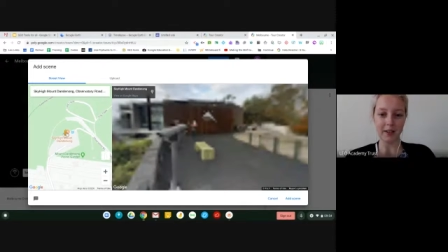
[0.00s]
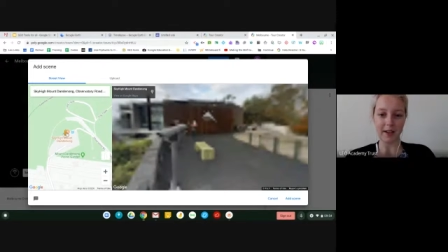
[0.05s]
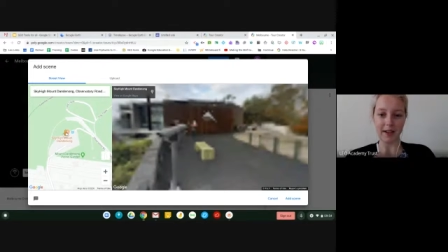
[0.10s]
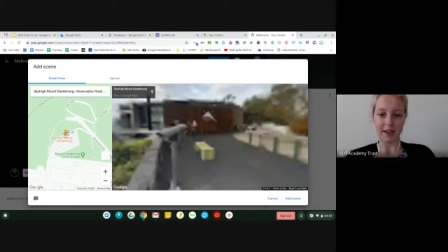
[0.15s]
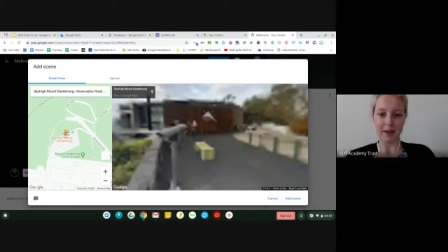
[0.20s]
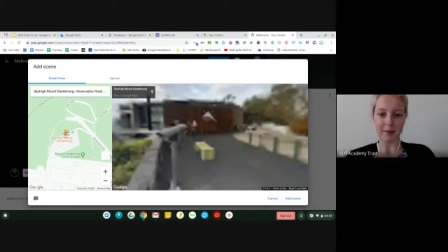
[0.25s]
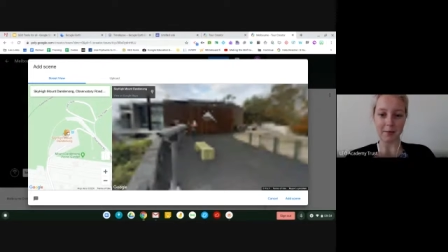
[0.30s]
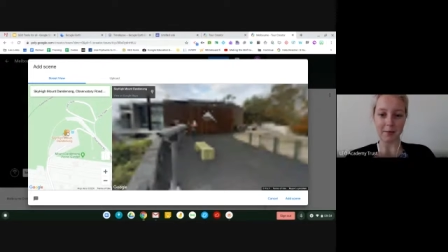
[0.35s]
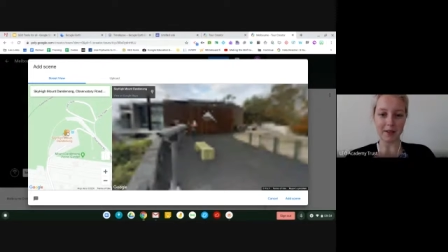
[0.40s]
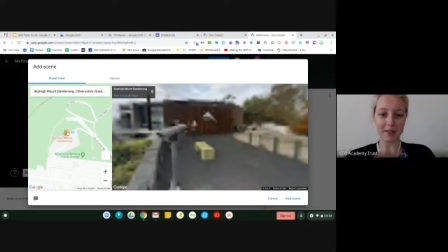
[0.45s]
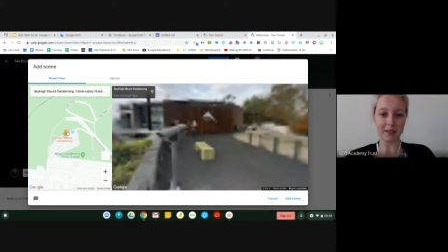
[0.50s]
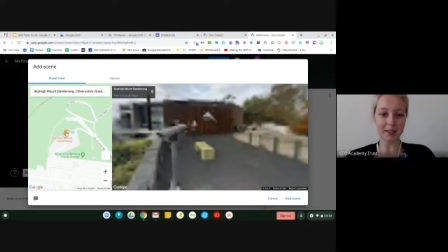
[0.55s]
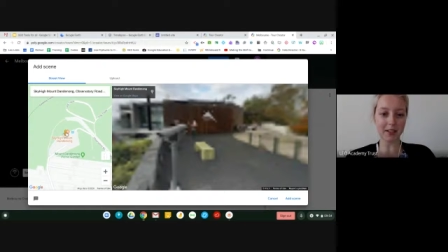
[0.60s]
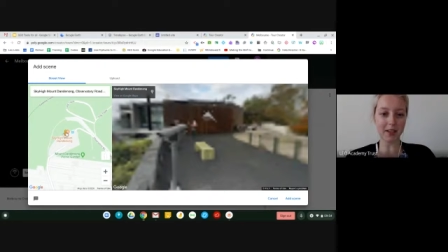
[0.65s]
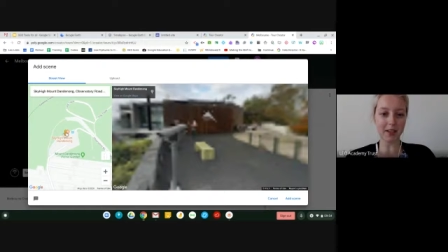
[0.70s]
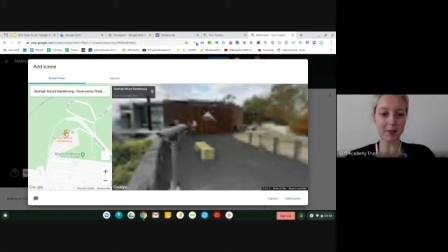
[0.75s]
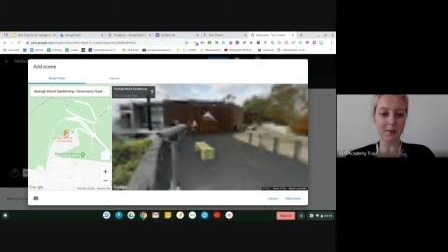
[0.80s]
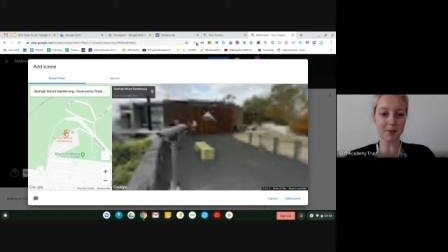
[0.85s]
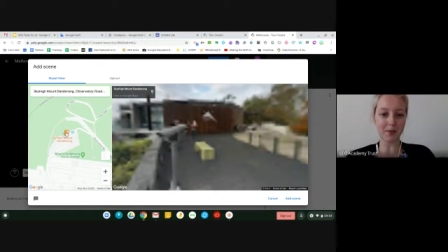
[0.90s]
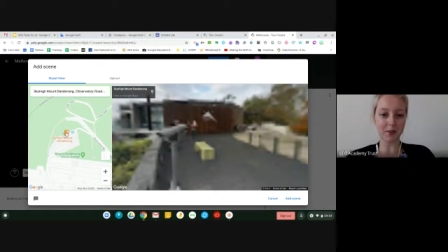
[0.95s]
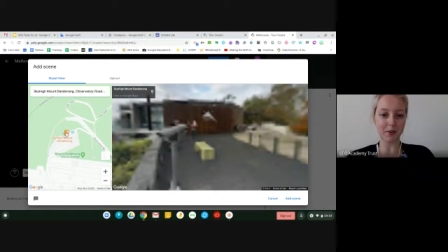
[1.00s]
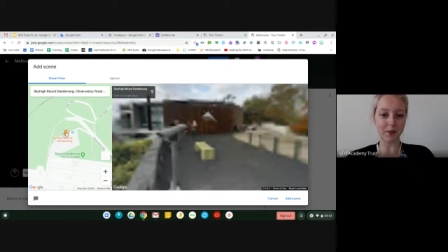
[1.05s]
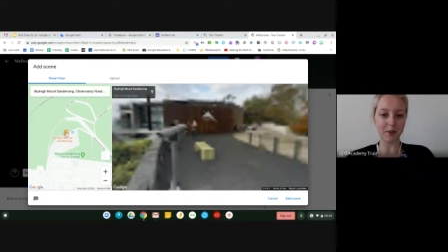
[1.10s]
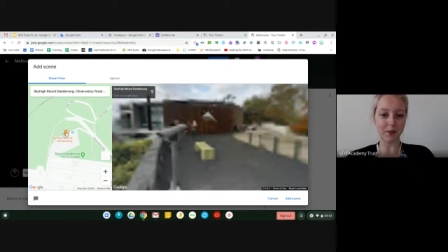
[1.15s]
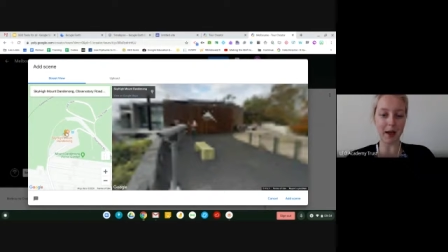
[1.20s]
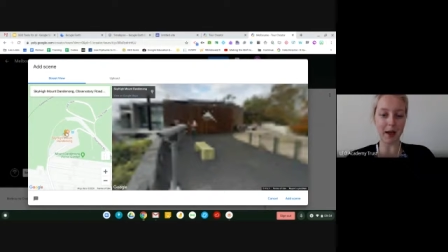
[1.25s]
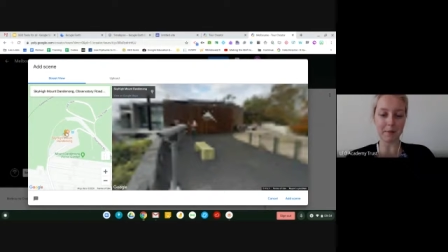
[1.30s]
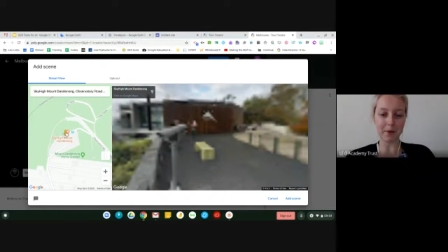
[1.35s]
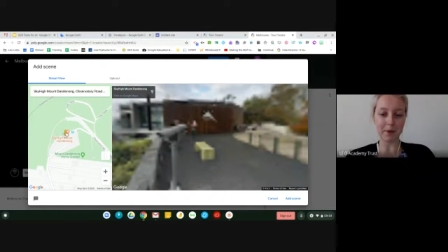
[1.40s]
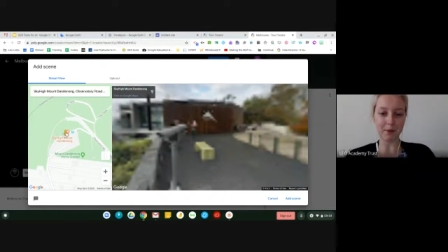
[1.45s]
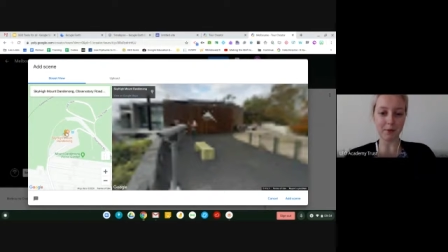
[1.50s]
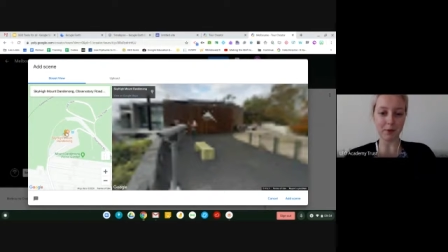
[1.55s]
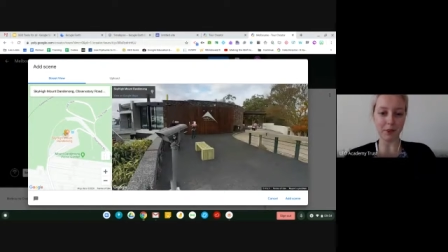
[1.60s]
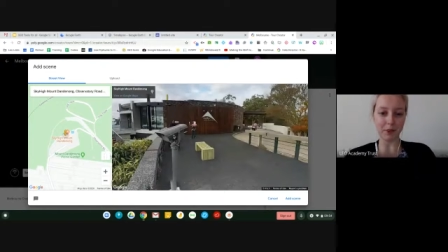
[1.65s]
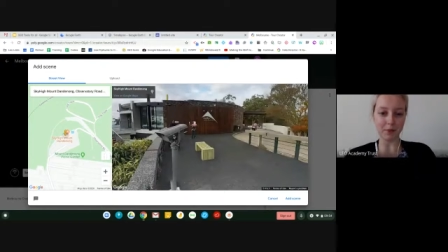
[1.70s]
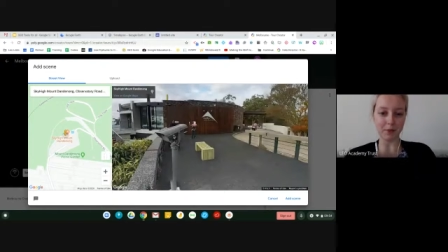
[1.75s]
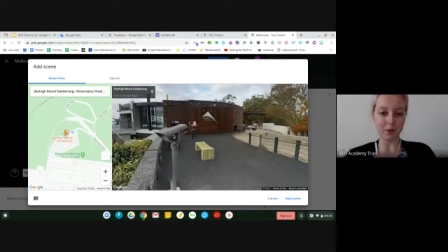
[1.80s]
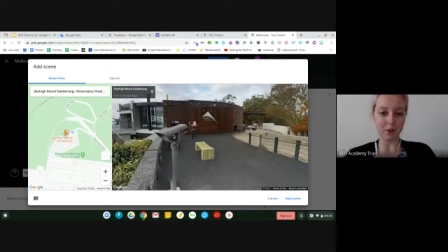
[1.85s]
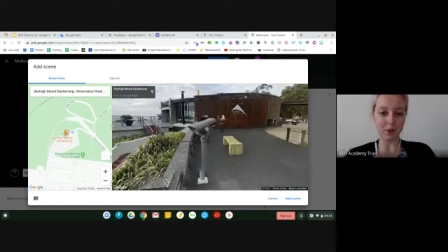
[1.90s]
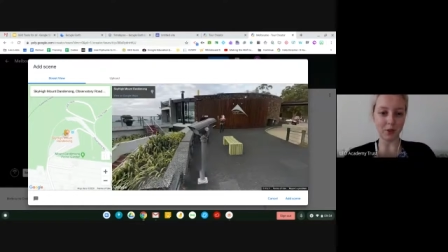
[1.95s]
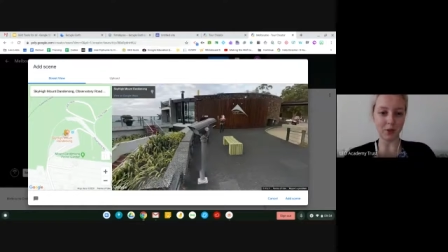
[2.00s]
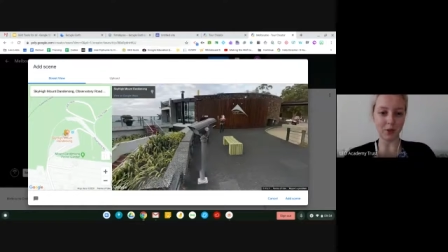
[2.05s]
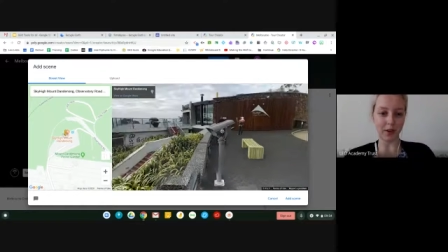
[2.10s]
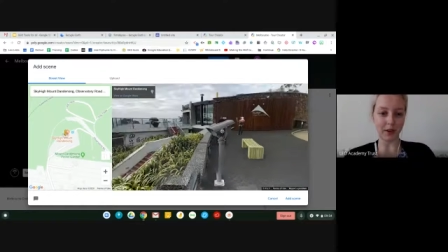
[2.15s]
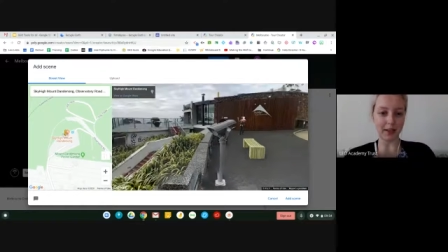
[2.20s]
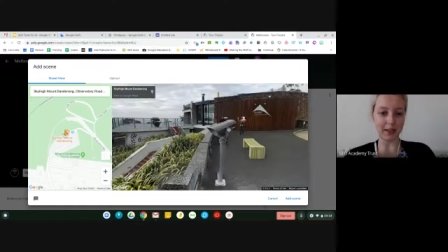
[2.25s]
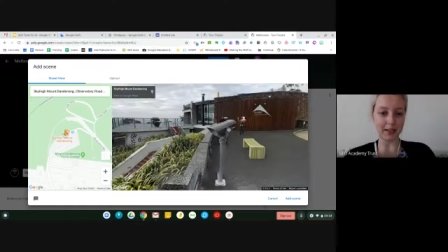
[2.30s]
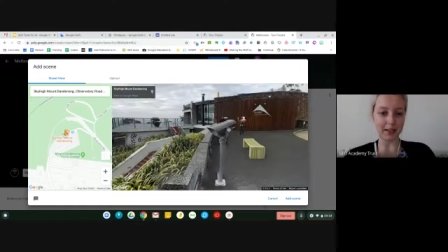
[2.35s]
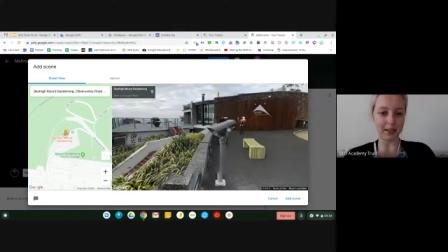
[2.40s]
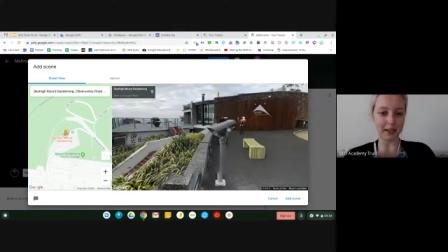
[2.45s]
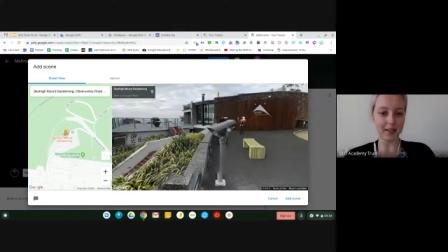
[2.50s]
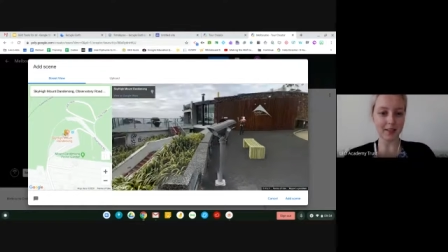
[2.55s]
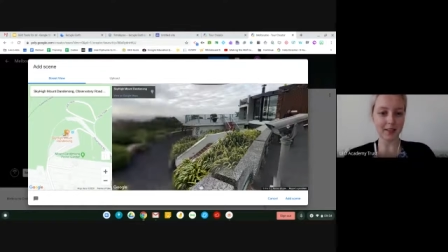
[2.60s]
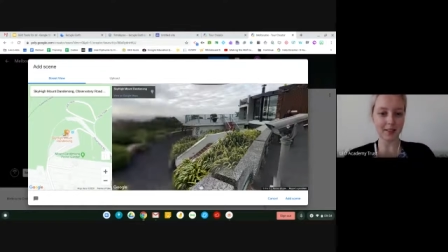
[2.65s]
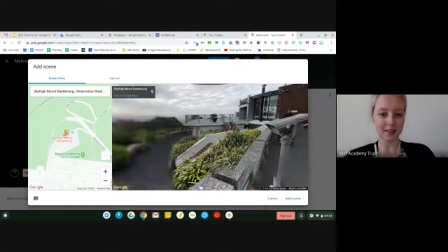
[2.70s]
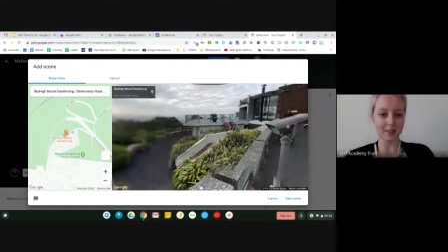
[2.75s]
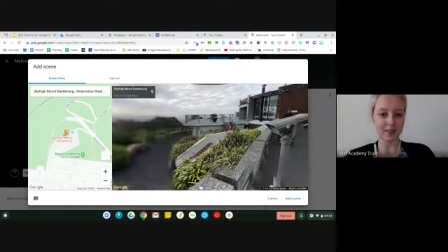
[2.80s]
until I'm sort of happy with the view that I get.